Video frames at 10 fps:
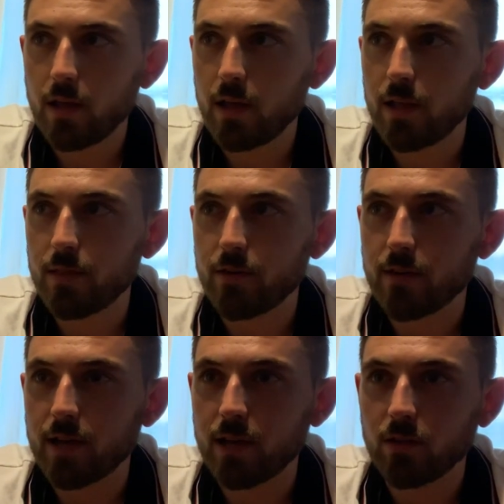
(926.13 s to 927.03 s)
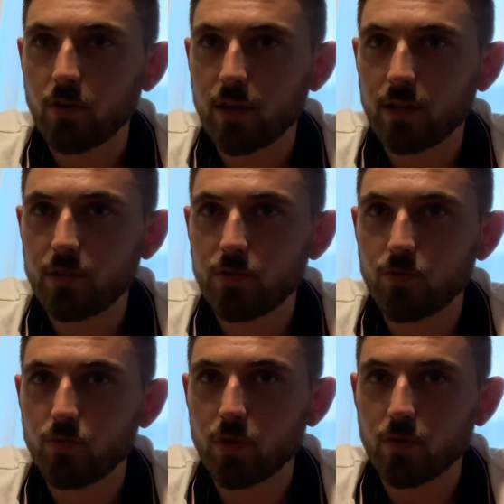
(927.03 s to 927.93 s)
and they're not looking
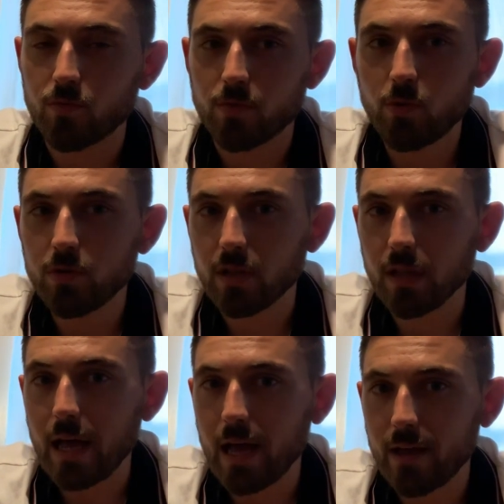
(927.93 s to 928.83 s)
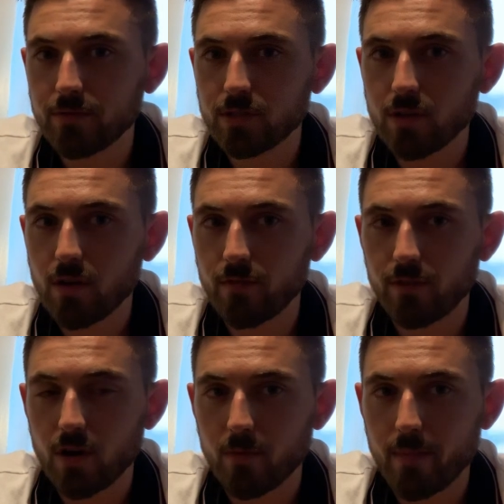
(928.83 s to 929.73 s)
to uh, ruin the lives of
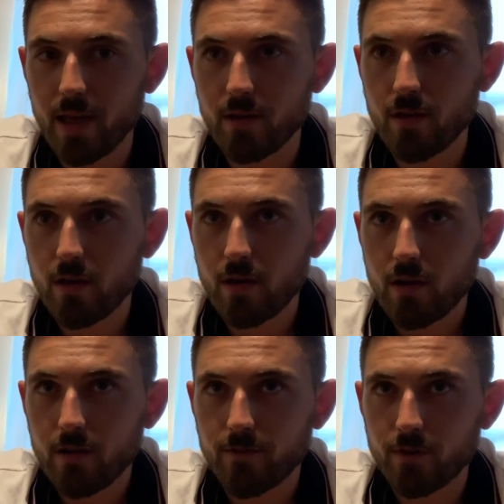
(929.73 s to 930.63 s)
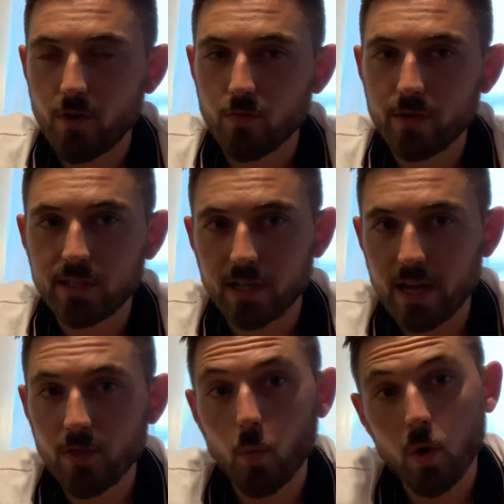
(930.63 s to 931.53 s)
young men for no reason.
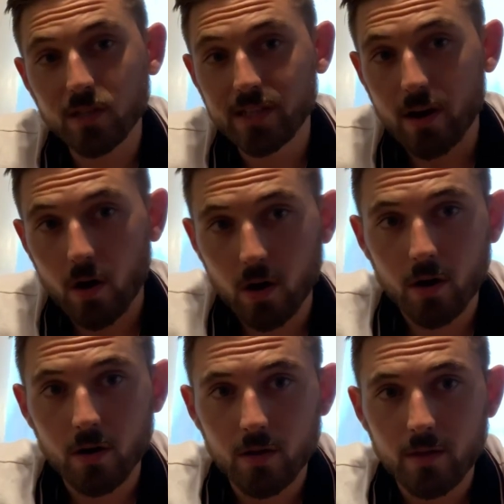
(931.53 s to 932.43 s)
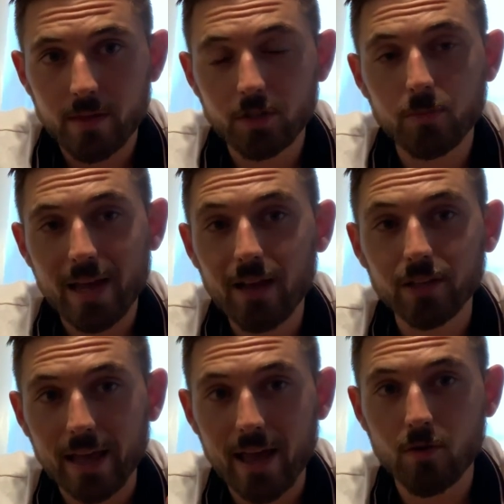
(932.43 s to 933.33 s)
And the ones that are, they should be held
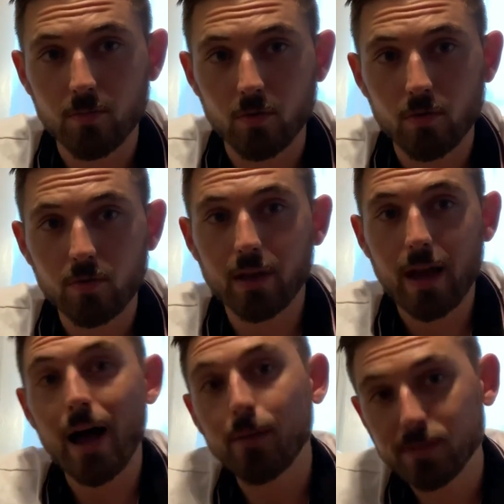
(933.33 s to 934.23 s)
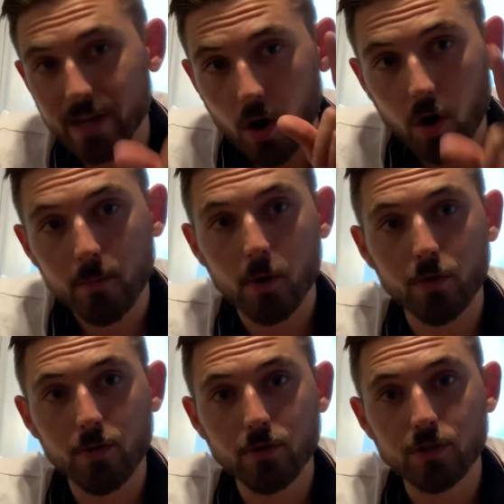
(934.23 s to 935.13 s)
accountable. The cops that are
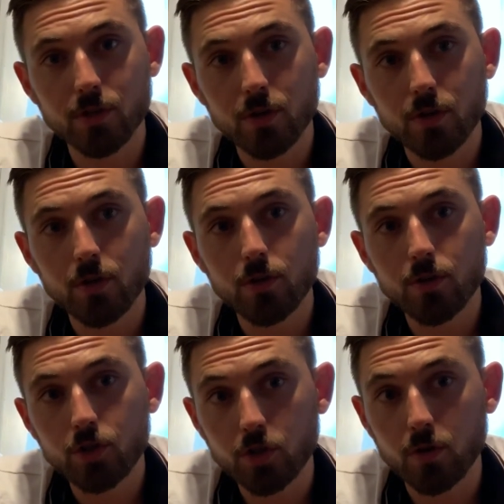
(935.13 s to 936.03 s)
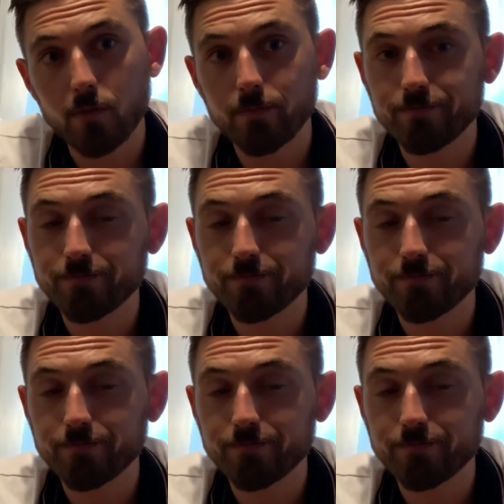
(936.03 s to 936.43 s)
murderers should